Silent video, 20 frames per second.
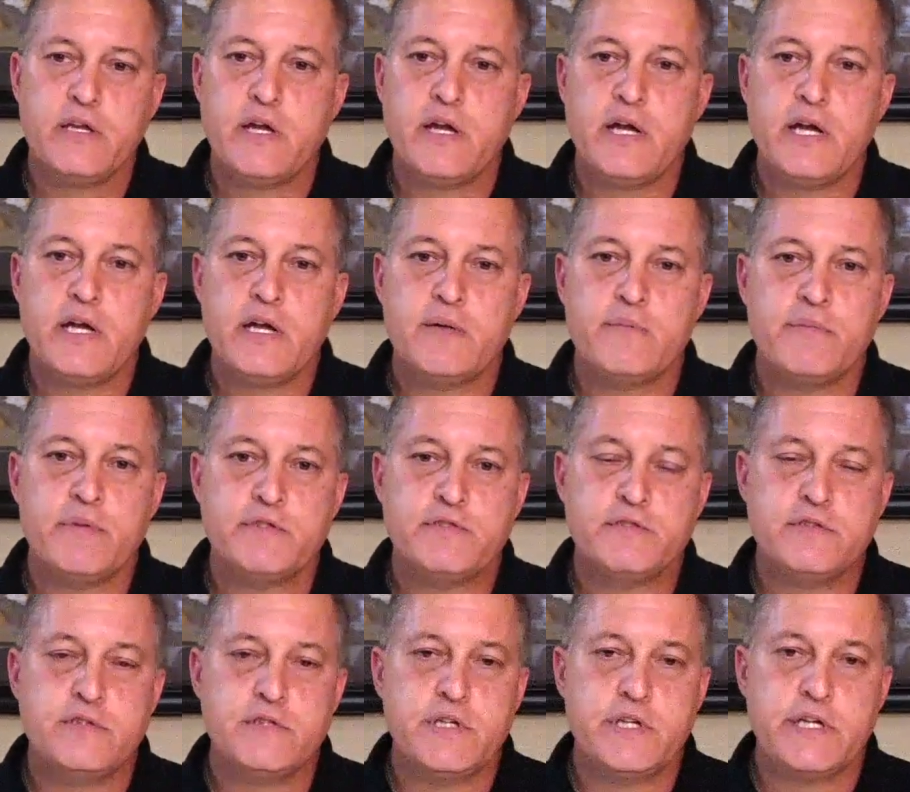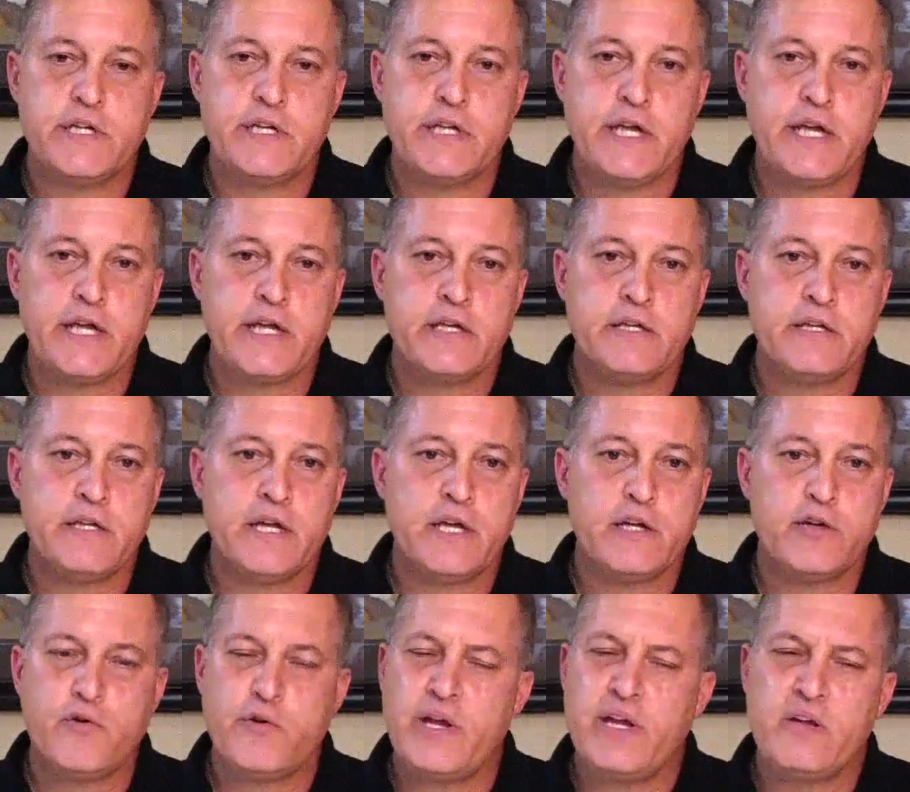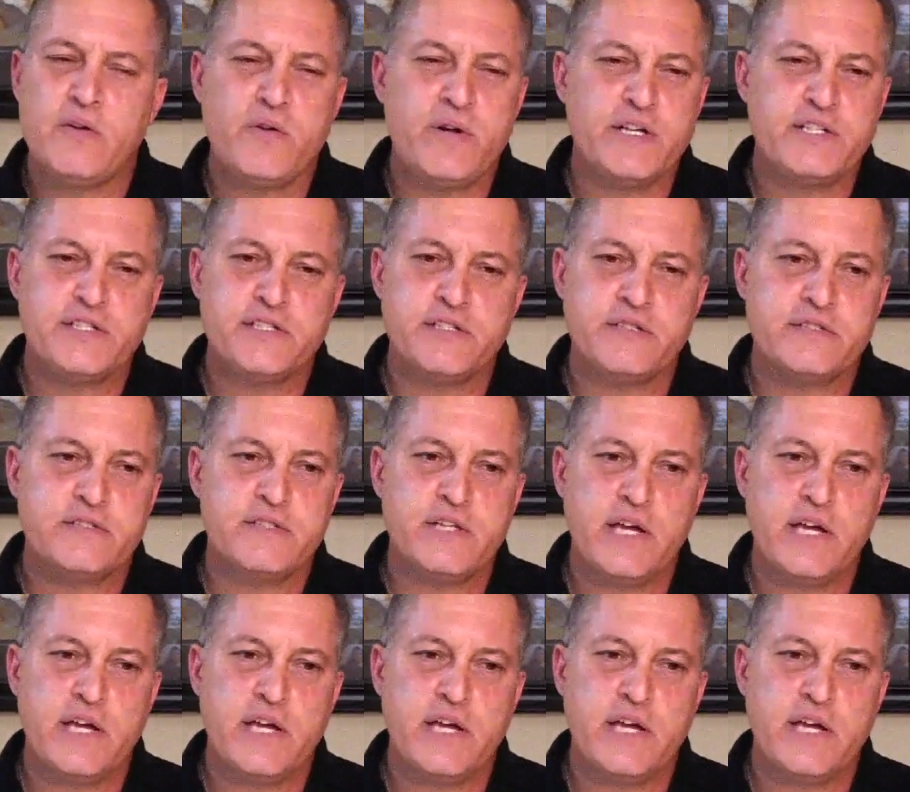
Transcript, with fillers: Um, it's and uh, great questions.